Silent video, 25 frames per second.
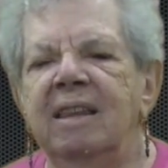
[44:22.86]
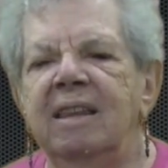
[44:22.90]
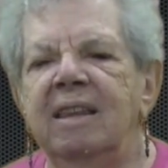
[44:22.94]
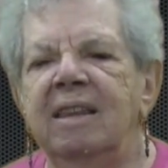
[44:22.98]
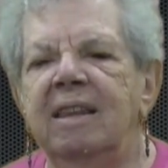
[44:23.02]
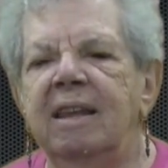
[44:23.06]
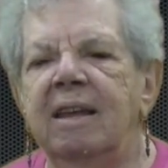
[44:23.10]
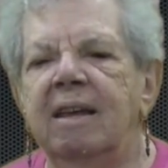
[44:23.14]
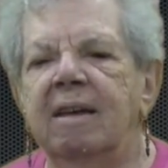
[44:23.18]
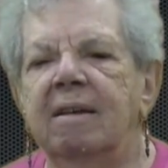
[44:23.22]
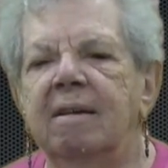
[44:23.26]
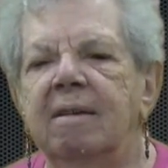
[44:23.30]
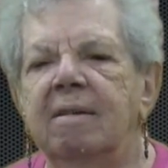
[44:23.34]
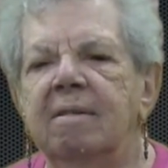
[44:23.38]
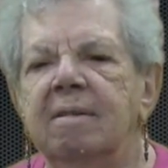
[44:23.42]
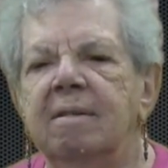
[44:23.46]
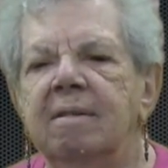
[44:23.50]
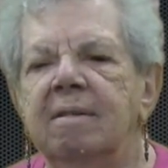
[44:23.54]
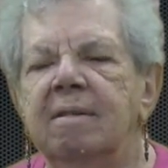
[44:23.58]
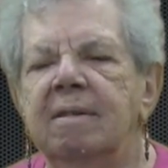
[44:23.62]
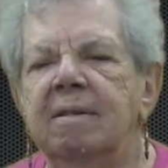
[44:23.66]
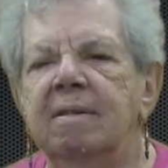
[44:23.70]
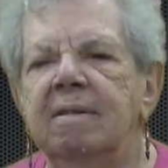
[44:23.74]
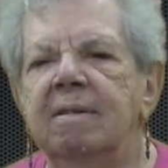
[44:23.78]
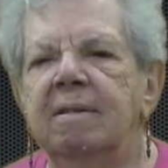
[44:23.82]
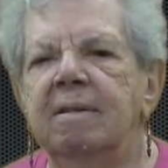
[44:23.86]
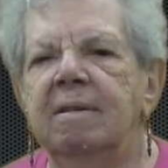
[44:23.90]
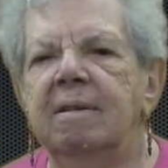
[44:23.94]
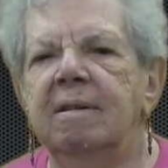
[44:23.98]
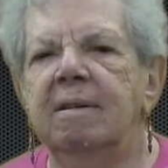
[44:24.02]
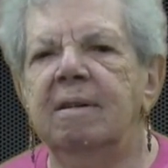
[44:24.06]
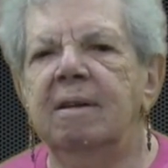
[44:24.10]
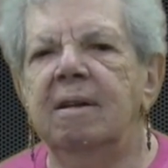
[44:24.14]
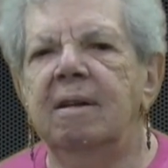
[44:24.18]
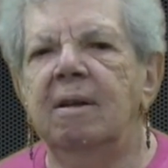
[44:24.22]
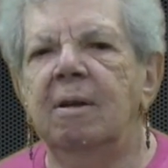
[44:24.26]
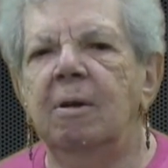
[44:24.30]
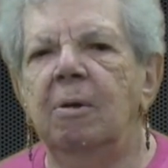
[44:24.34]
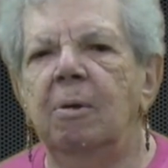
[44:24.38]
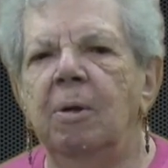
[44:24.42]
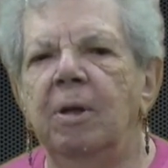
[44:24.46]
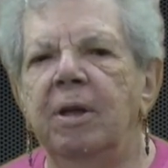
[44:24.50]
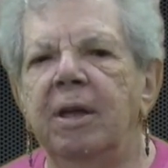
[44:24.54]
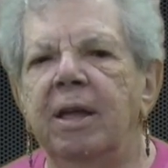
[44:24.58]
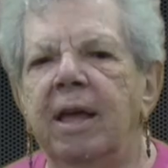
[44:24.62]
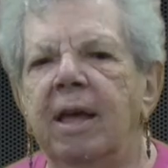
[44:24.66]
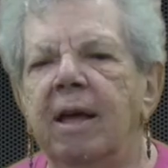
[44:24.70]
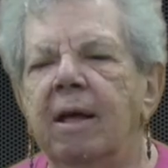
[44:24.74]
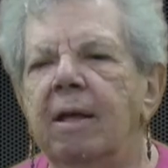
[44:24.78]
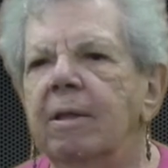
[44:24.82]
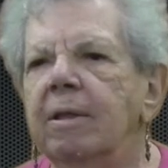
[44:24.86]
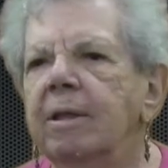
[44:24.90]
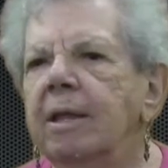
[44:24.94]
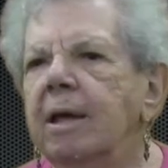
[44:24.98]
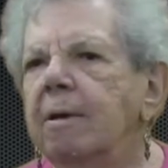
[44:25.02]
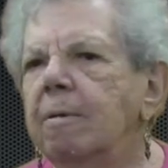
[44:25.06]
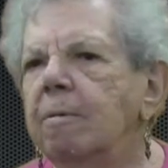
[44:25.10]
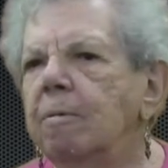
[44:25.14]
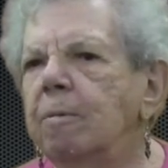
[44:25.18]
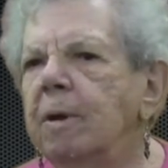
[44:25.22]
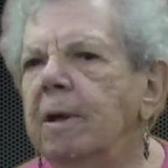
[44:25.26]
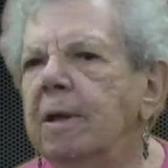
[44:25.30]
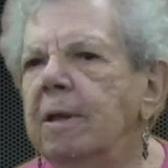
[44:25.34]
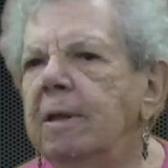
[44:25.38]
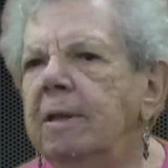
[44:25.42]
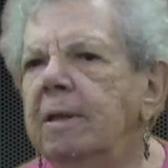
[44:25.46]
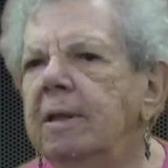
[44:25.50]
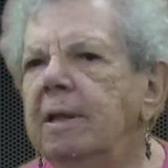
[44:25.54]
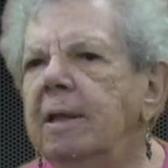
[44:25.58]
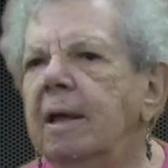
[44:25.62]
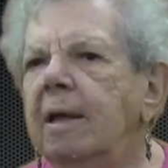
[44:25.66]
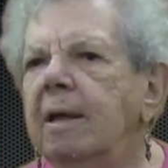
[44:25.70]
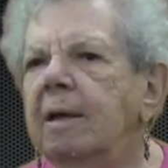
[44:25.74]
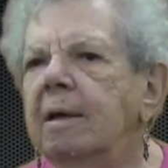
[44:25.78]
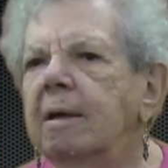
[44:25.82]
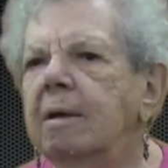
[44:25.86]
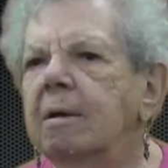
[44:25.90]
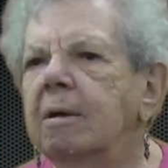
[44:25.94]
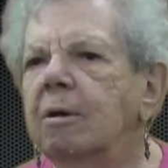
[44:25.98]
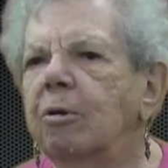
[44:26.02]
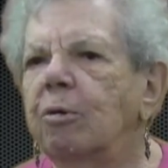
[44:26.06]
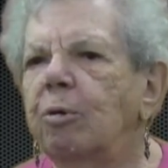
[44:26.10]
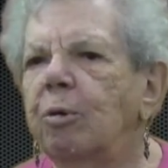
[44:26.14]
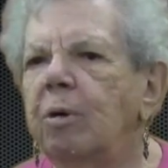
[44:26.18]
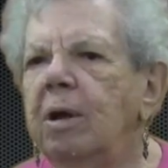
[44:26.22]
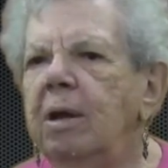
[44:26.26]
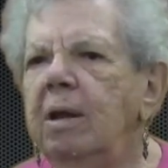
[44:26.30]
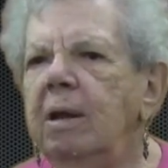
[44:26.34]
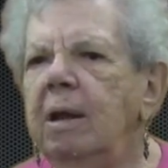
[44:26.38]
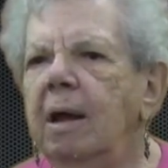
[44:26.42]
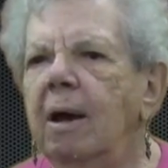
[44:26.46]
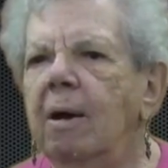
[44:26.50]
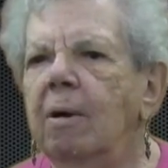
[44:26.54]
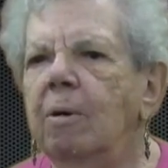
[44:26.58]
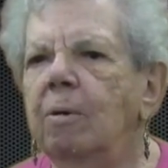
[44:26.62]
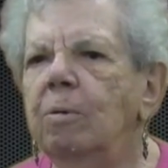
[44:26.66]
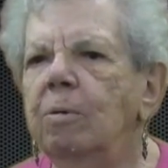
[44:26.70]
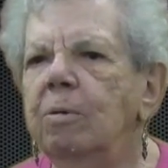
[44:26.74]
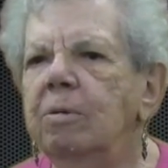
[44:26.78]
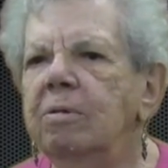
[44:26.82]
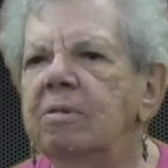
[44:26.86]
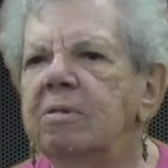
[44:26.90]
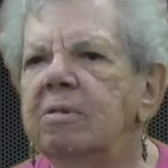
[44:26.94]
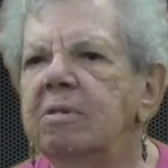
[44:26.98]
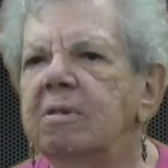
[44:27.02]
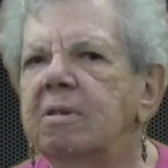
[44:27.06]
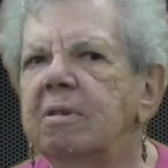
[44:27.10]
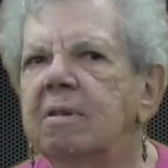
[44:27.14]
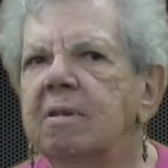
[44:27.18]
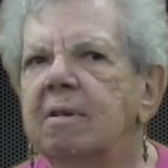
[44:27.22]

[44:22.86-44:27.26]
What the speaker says: the gal that ran the greenhouse